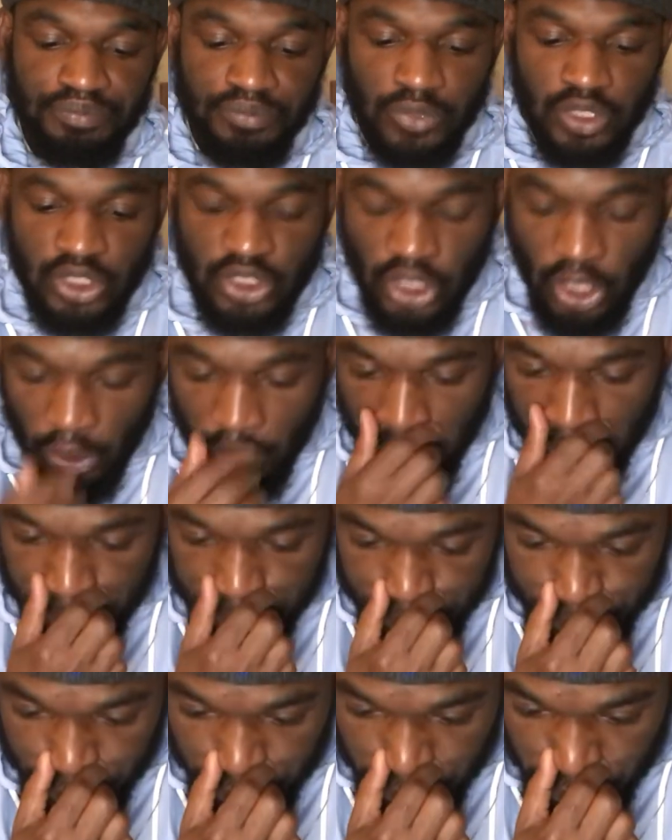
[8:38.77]
So
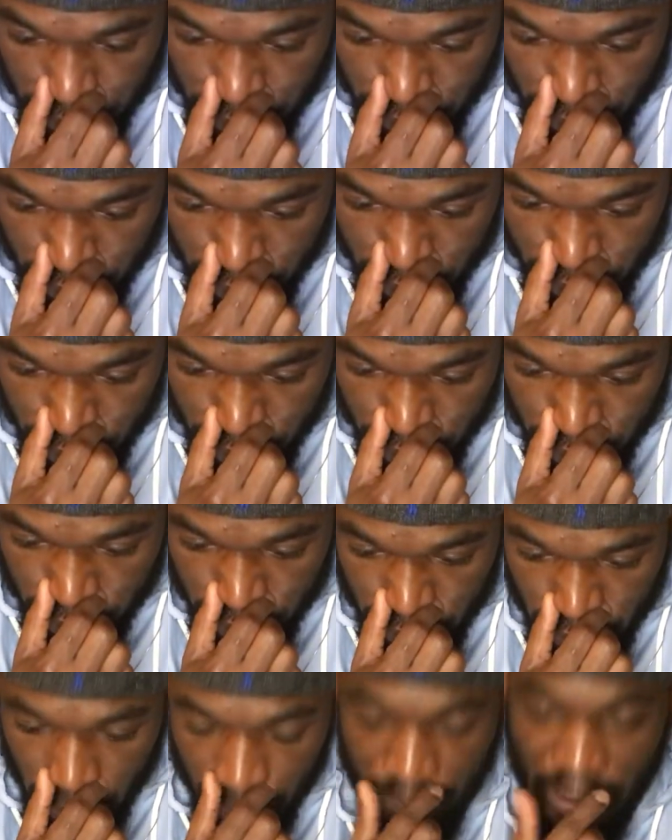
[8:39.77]

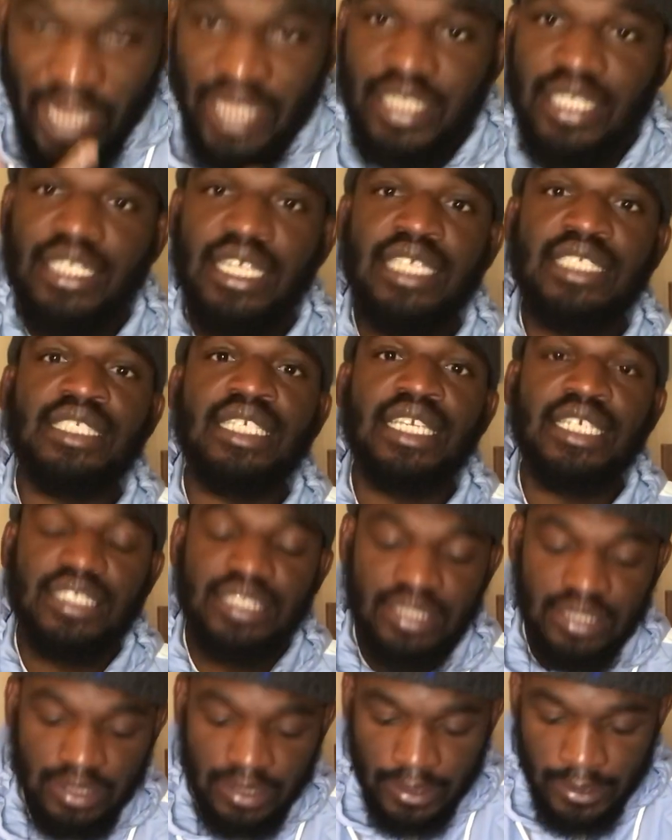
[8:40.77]
back to day 6.